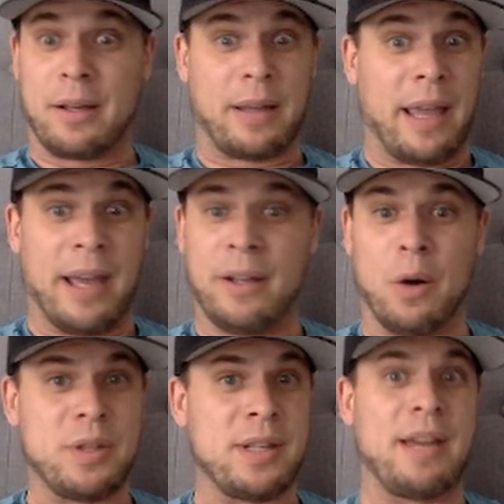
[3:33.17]
head
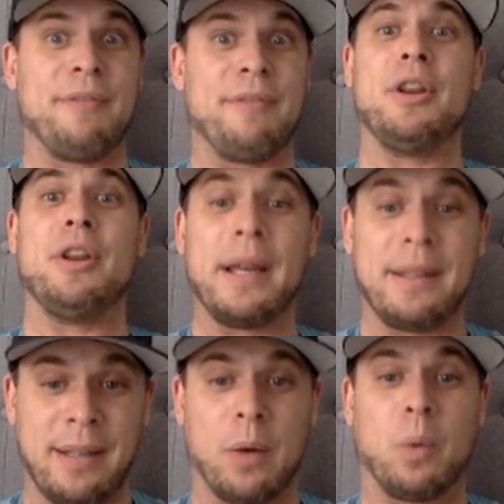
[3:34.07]
coaches have no
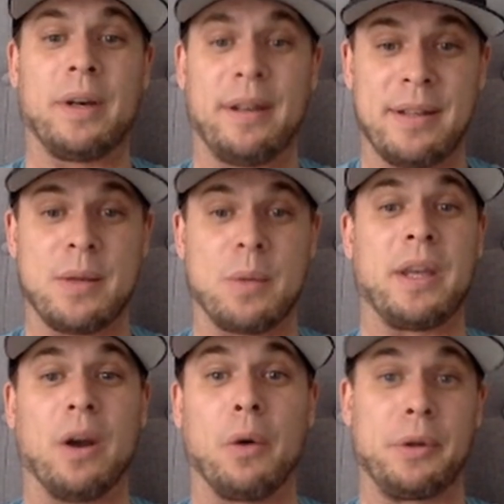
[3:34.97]
idea what it is that
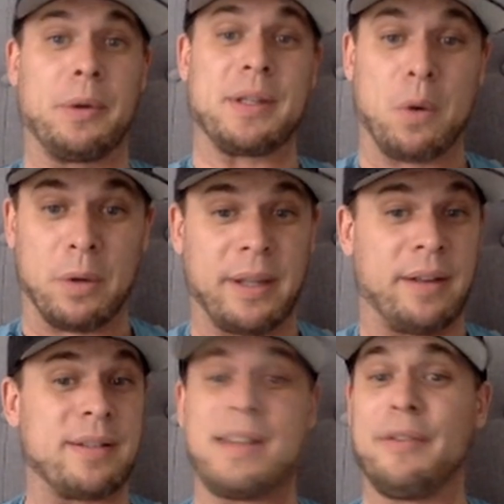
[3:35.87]
we go through as
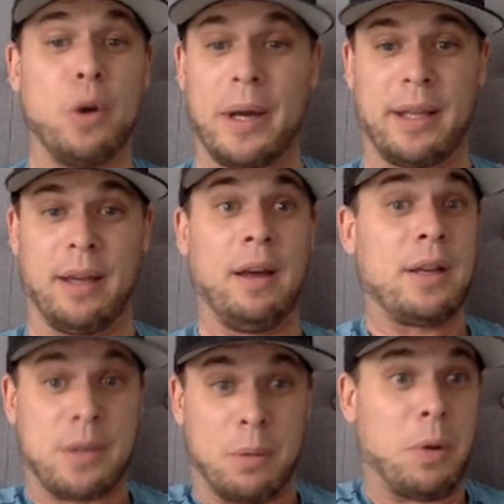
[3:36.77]
goaltenders. They have no idea.
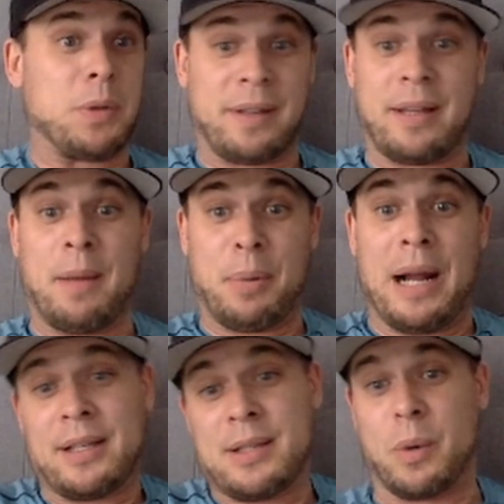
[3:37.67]
So most of the time,
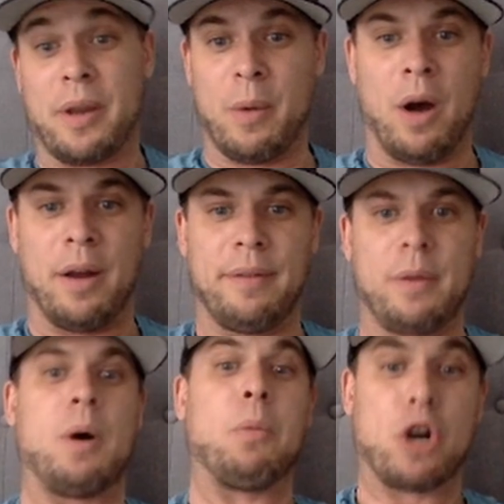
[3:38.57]
practice, what do they want? They
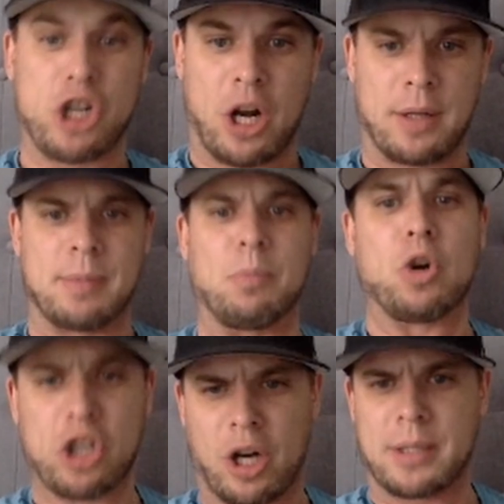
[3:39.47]
want more shots, more
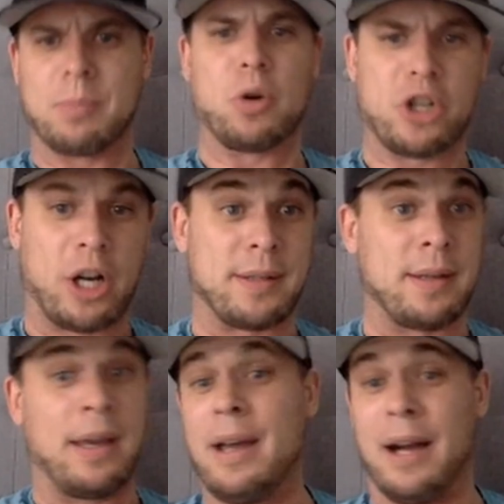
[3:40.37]
shots, more shots.
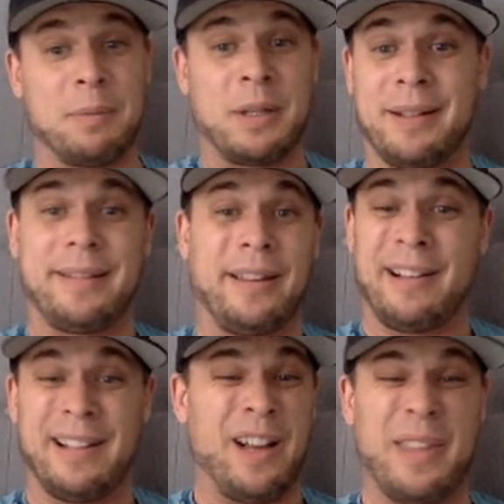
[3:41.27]
I'm going to tell you
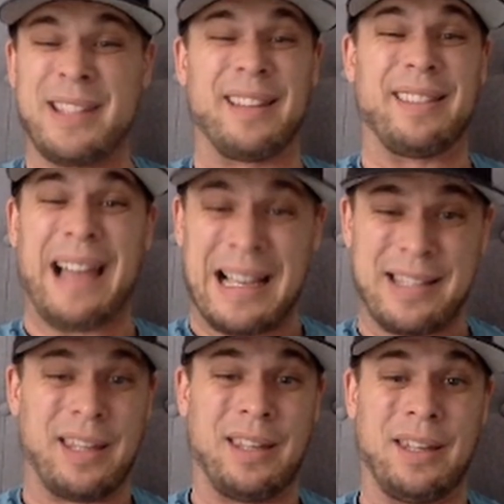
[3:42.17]
right now, that's the last
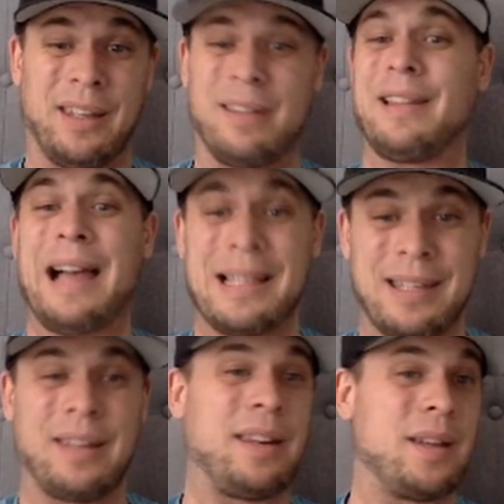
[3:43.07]
thing you need. The last
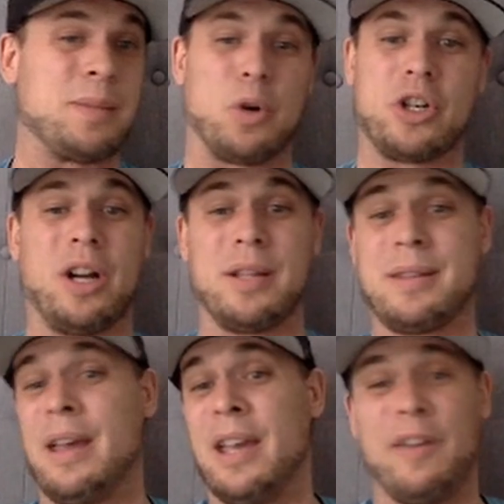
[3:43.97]
thing you need is more shots.
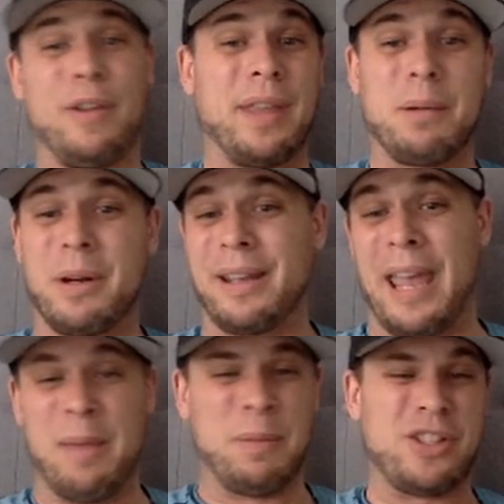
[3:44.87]
If you think about a
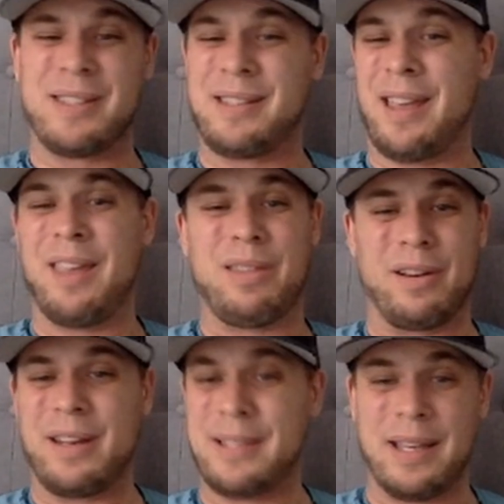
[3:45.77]
game, let's just say
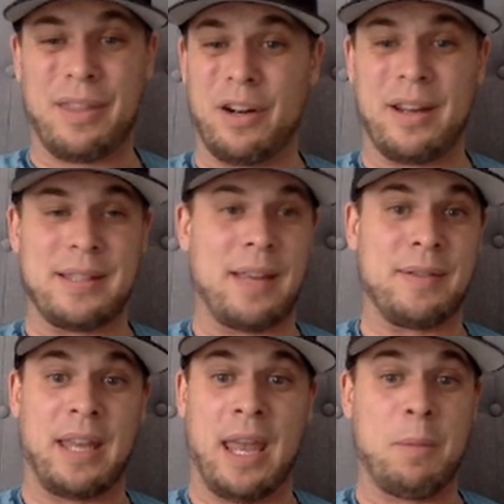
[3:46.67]
30 saves
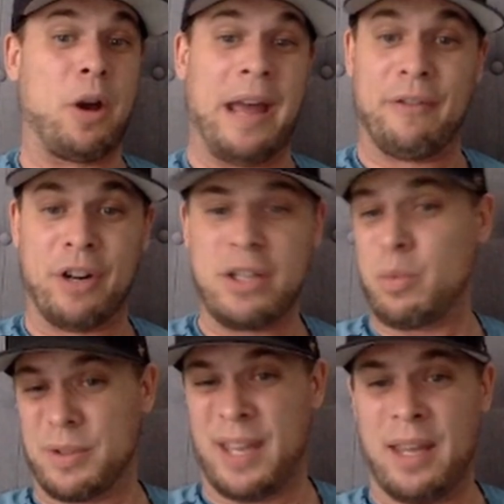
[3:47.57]
a game on average,
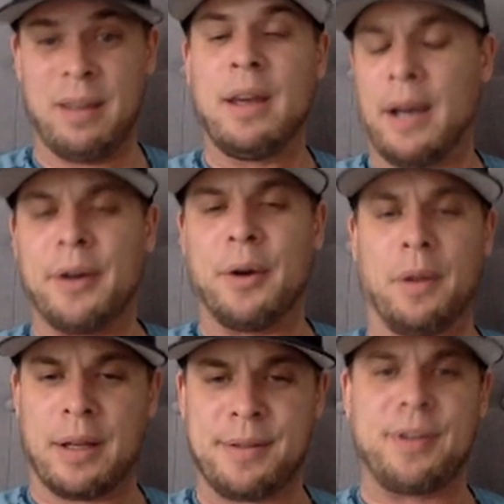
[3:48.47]
we'll say. I know
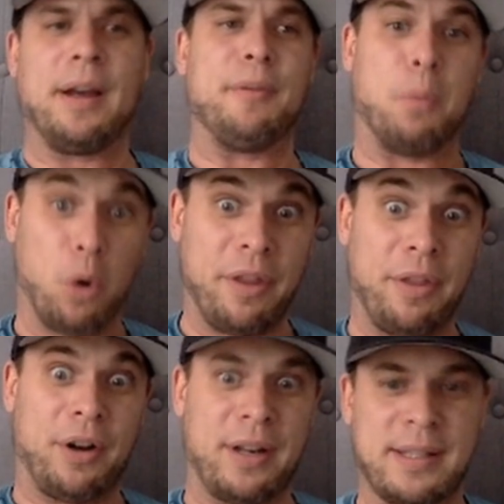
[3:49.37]
lots of you have more than
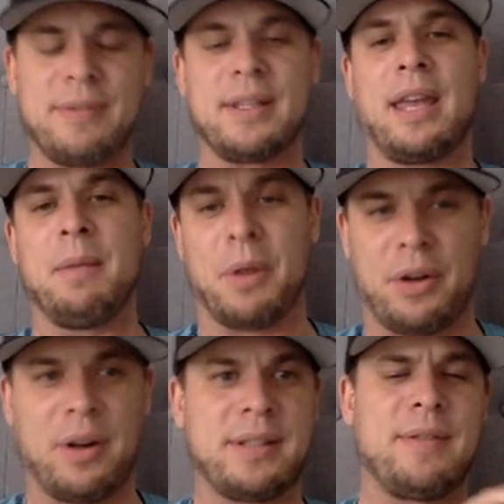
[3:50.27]
30 saves a game, but
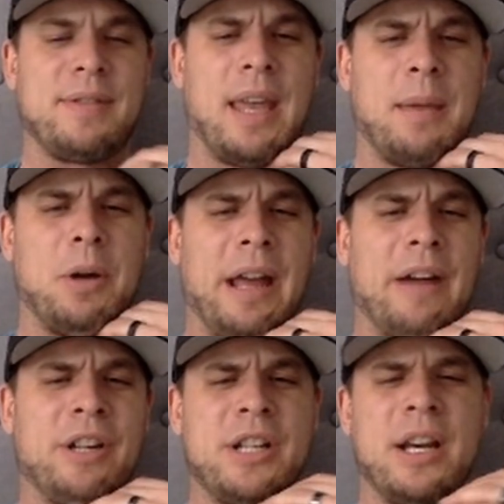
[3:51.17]
30 saves a game on
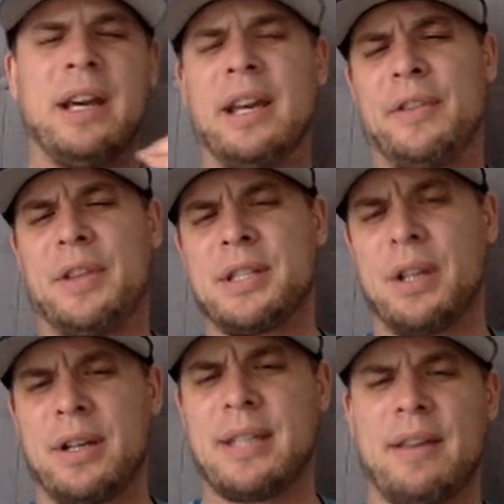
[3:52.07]
average. If there's
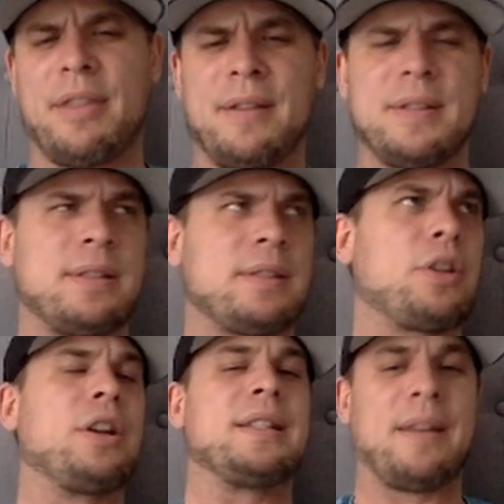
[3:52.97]
30 saves,
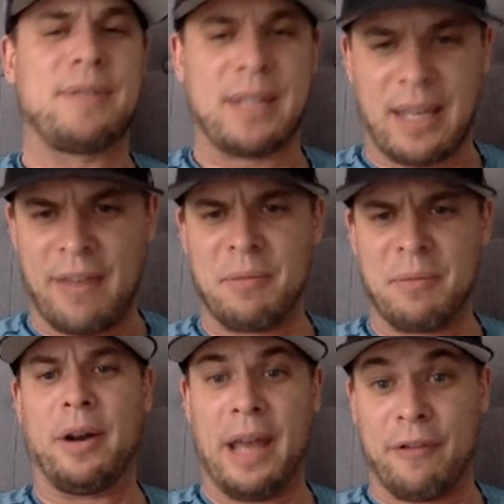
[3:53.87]
30 saves a game
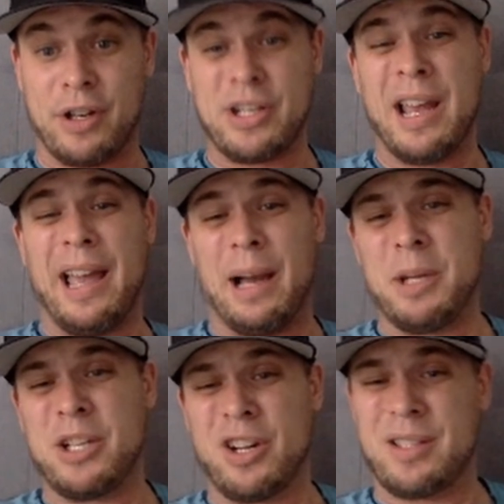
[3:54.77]
on average, how
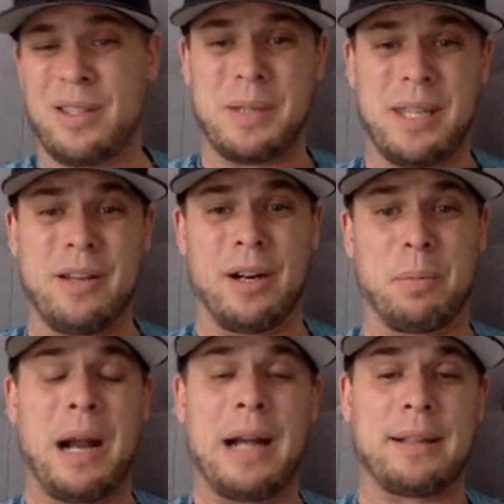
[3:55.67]
many shots do you see during
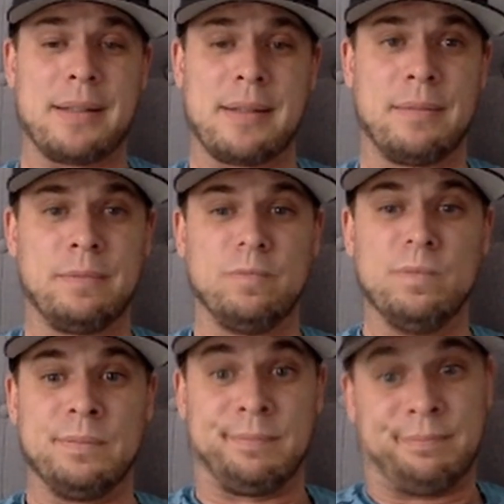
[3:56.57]
practice?
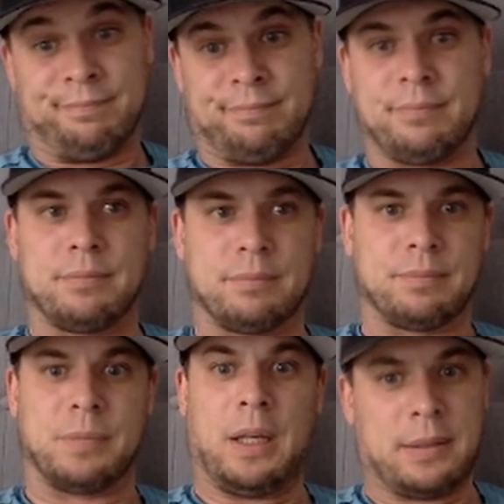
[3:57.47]

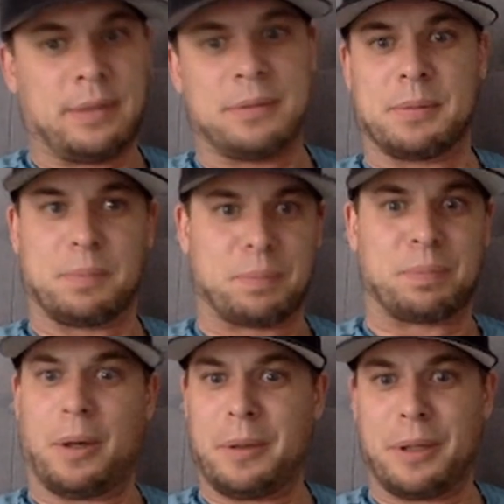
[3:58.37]
Well,
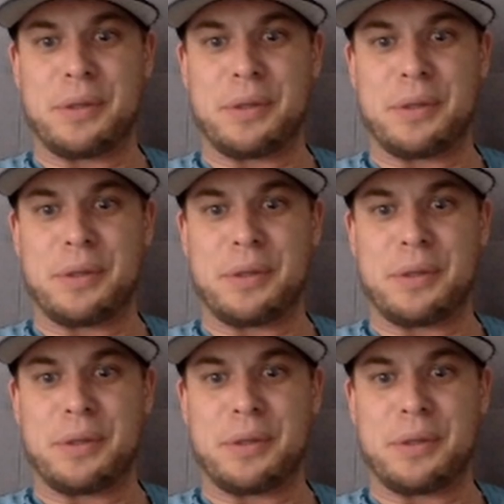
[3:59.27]
probably close to